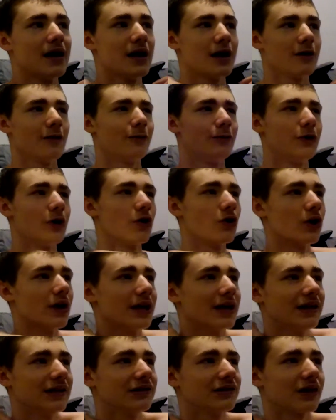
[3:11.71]
there
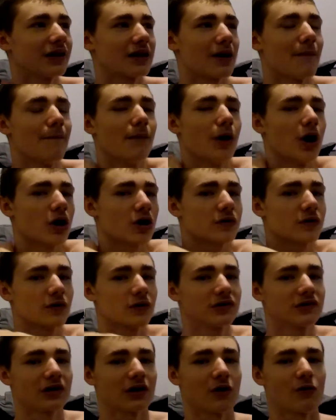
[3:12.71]
is like a mark,
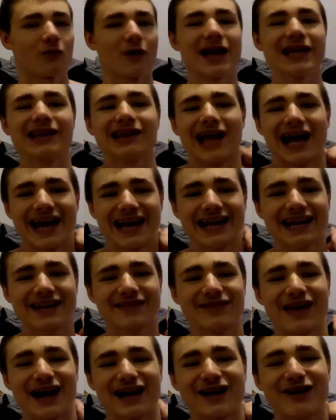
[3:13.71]
there is like a red
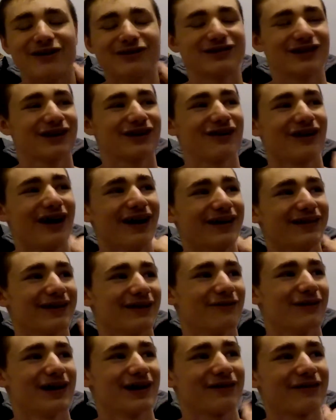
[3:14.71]
line
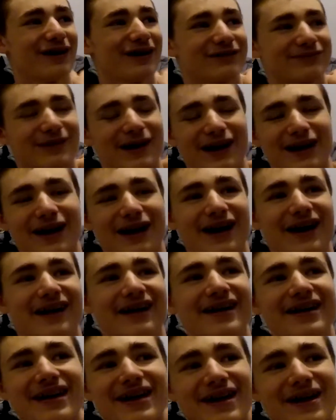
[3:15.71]
that went across
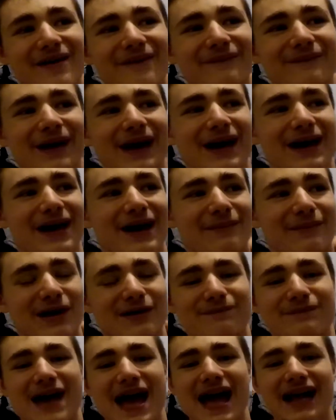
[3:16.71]
my
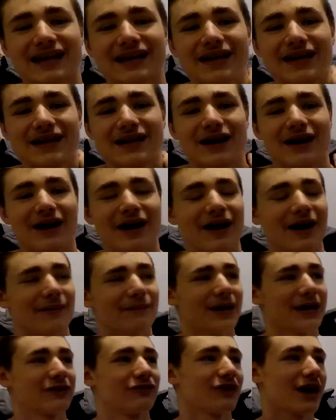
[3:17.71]
my back,
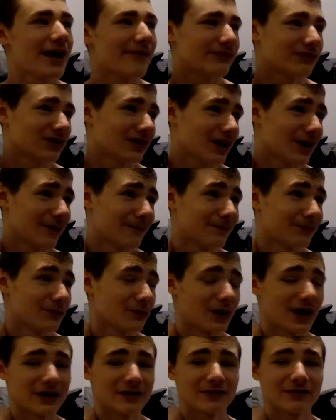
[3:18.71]
my traps,
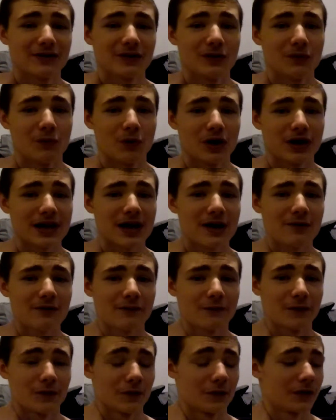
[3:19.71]
when I just did the
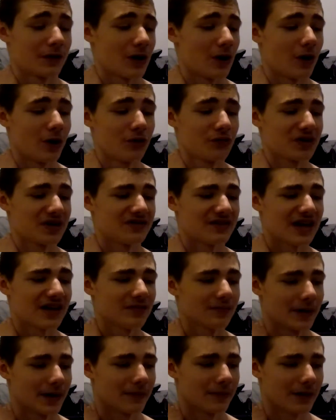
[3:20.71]
workout for all 3
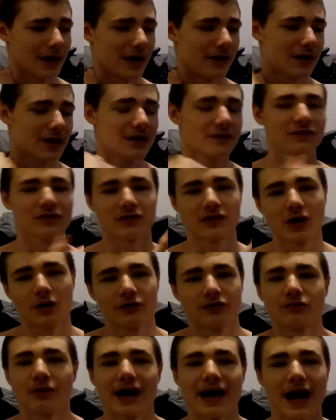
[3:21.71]
sets, but it just
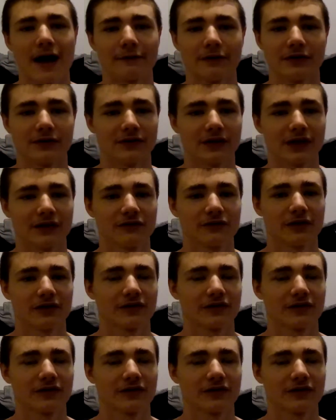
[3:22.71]
goes away, obviously. It's